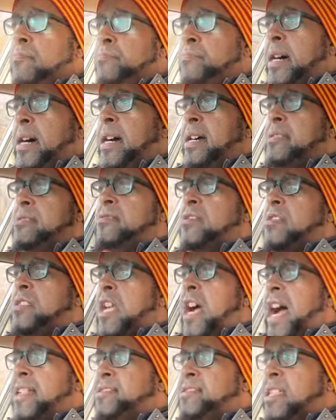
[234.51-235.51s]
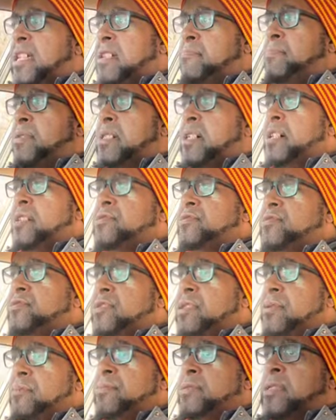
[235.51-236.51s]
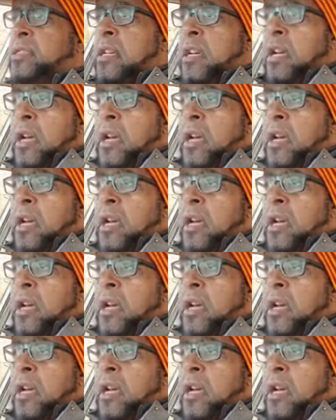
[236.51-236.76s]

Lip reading: But you know, I think because the Chiefs